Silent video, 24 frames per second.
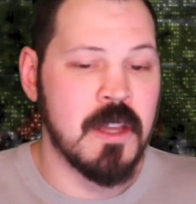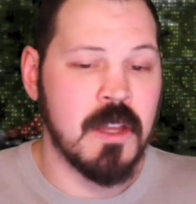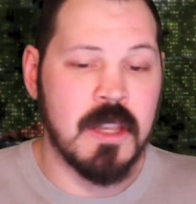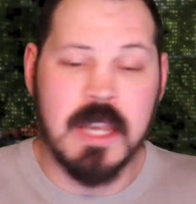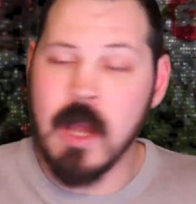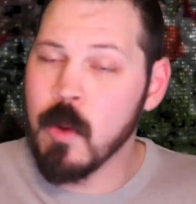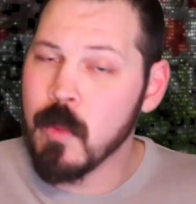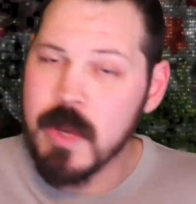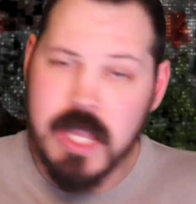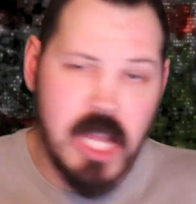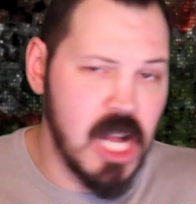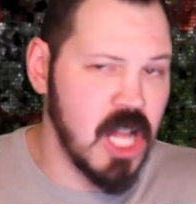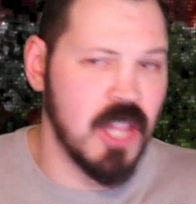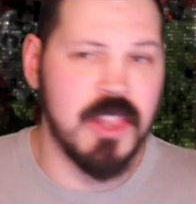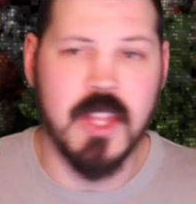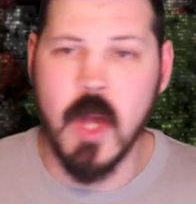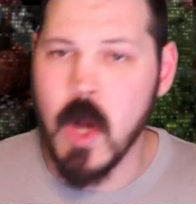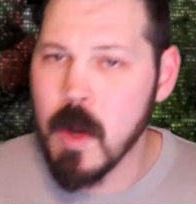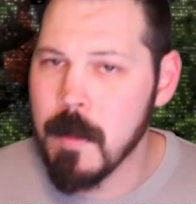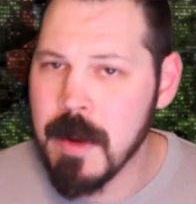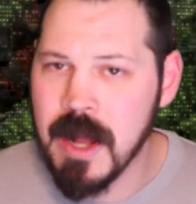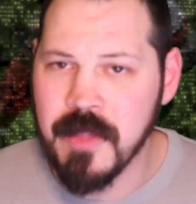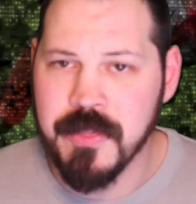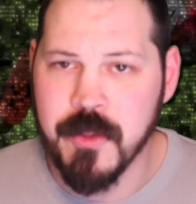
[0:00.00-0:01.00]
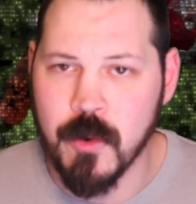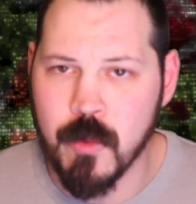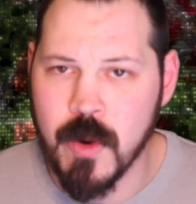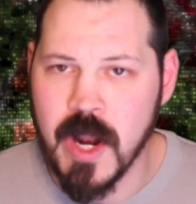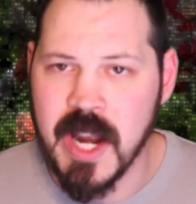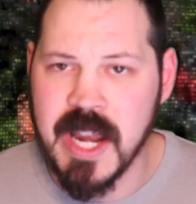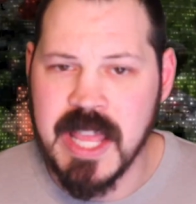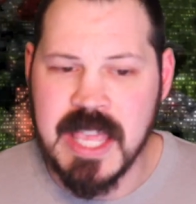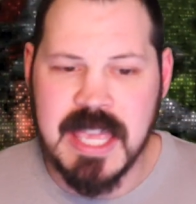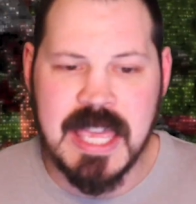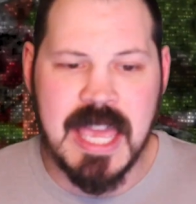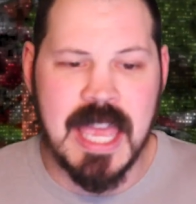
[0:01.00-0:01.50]
Now, we all know about the
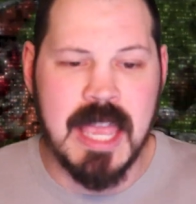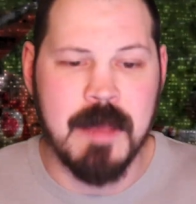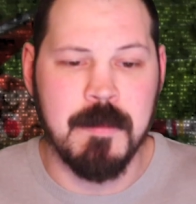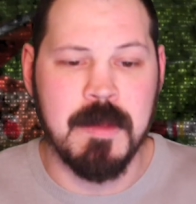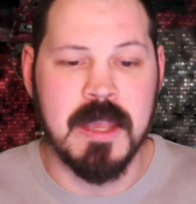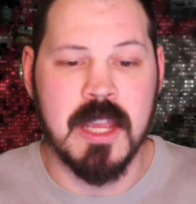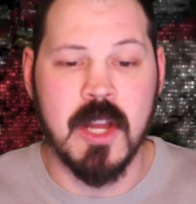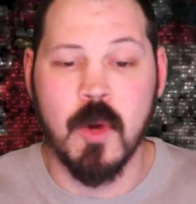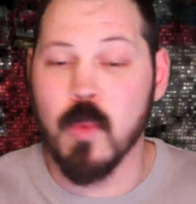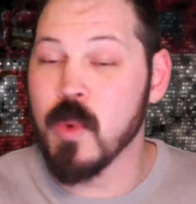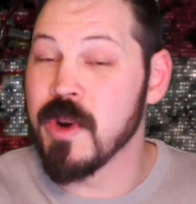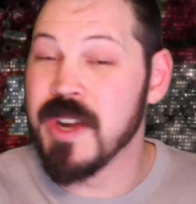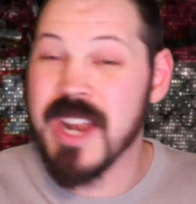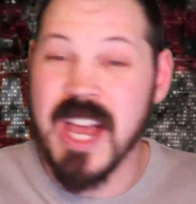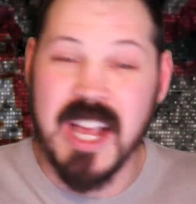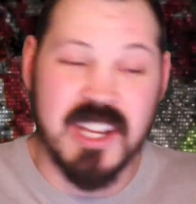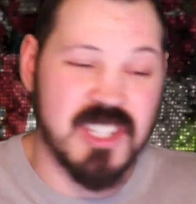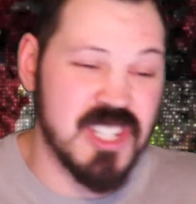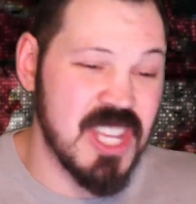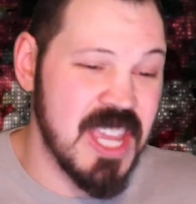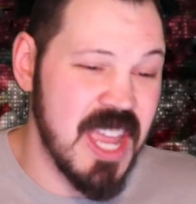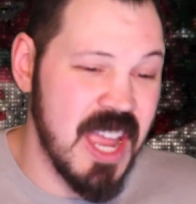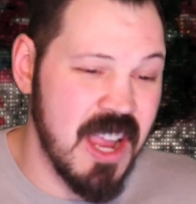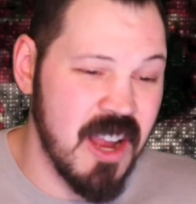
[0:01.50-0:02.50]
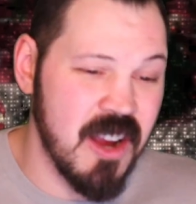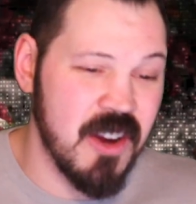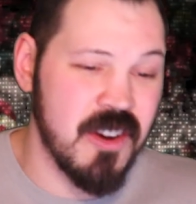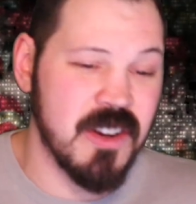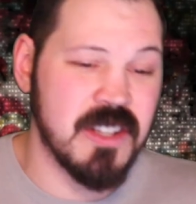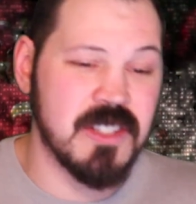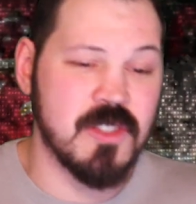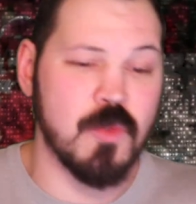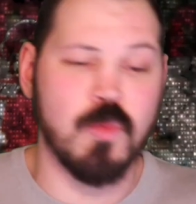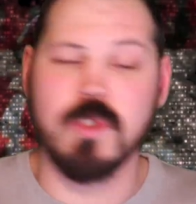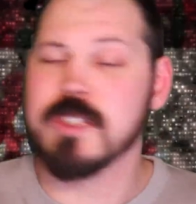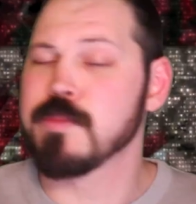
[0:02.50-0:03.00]
running game here, where Najee
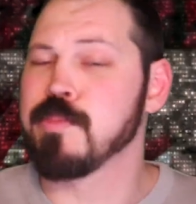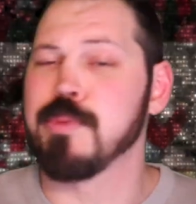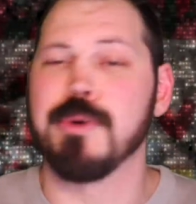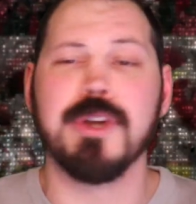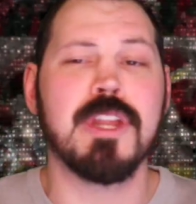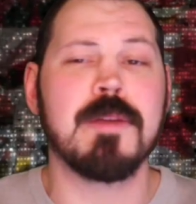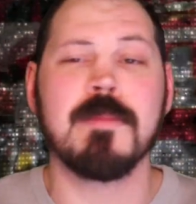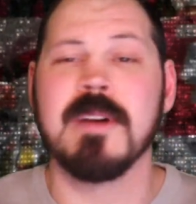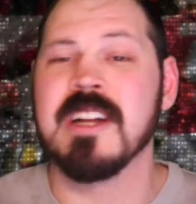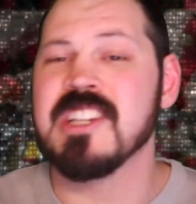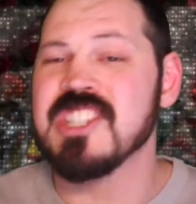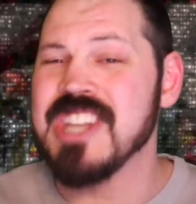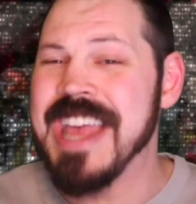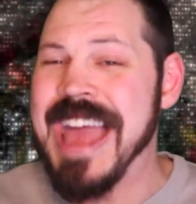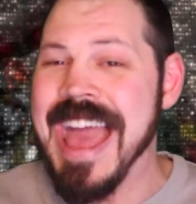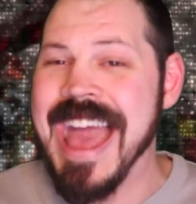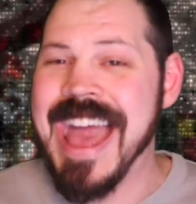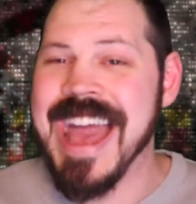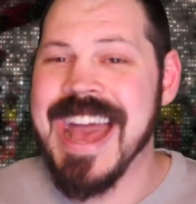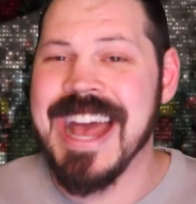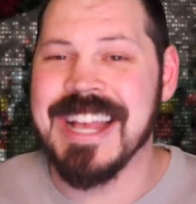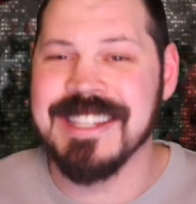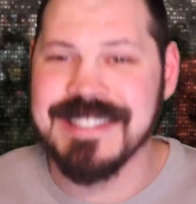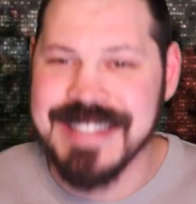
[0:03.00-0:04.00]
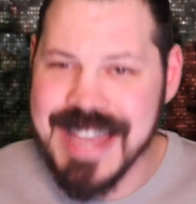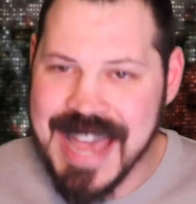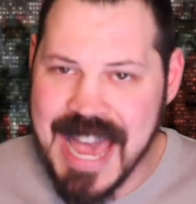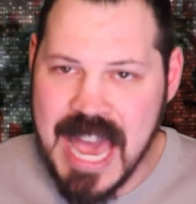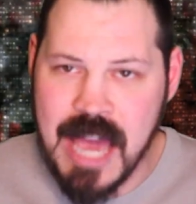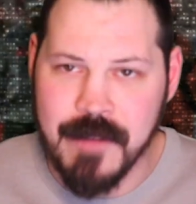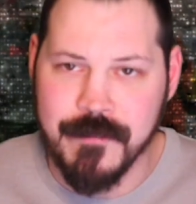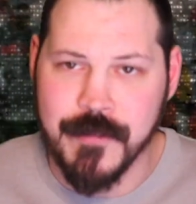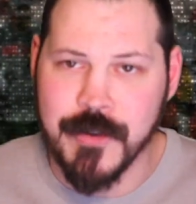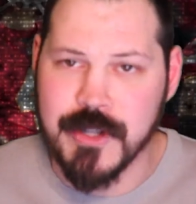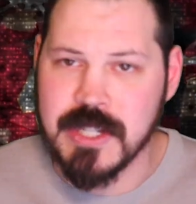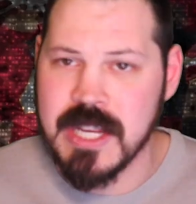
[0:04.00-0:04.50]
Harris was pretty much as
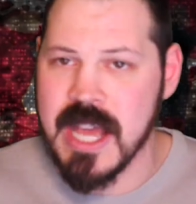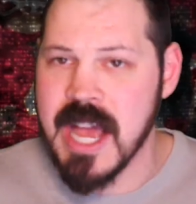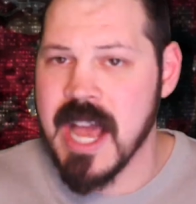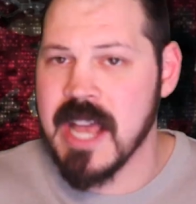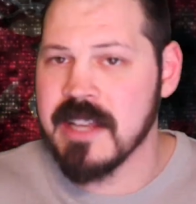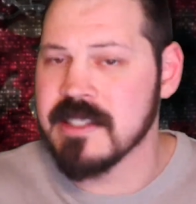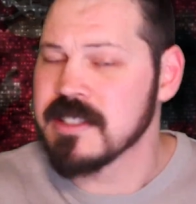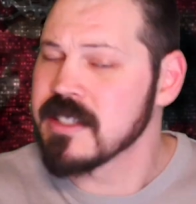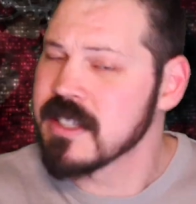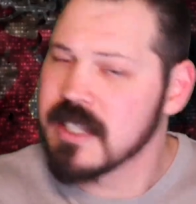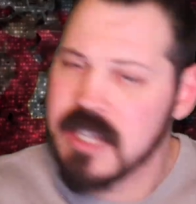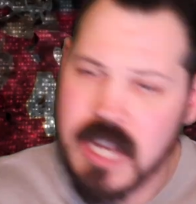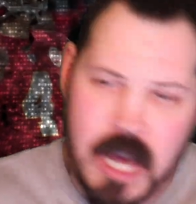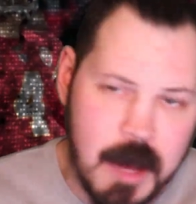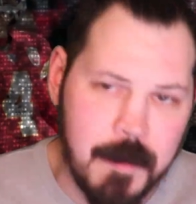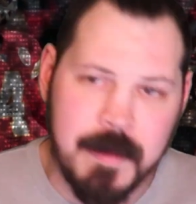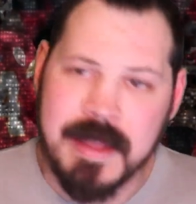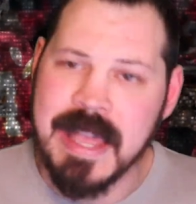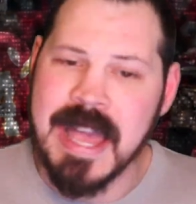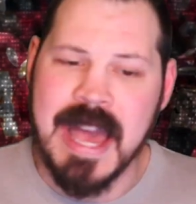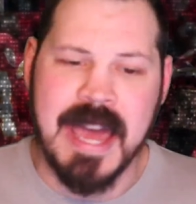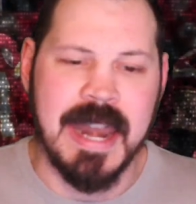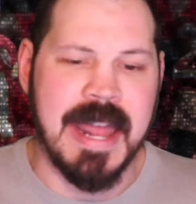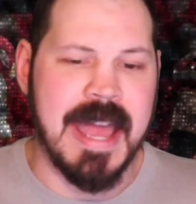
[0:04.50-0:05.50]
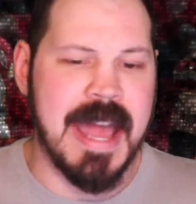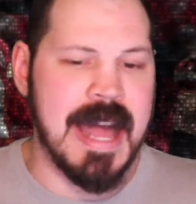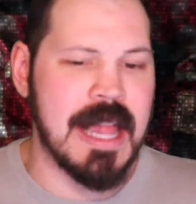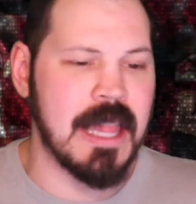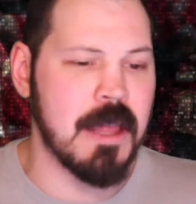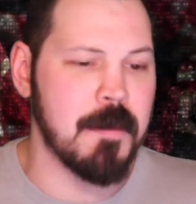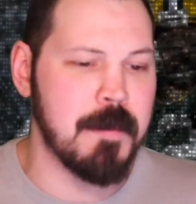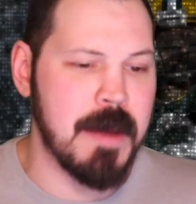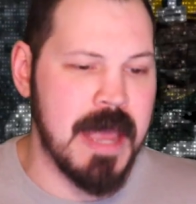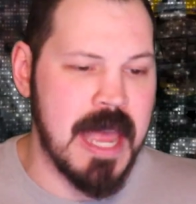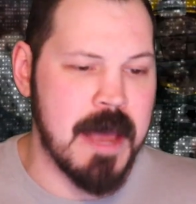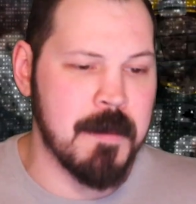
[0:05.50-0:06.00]
advertised coming out of
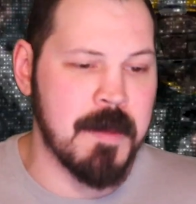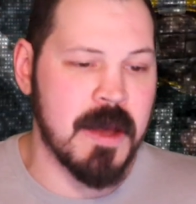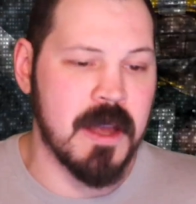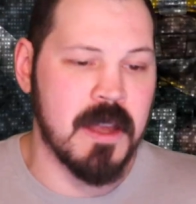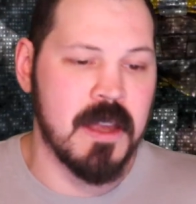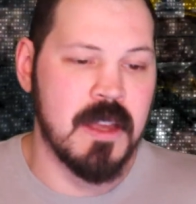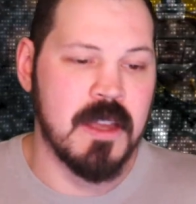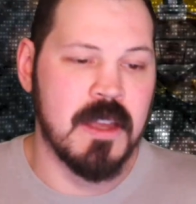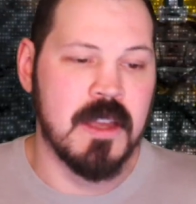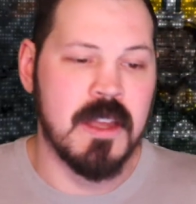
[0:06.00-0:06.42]
Alabama.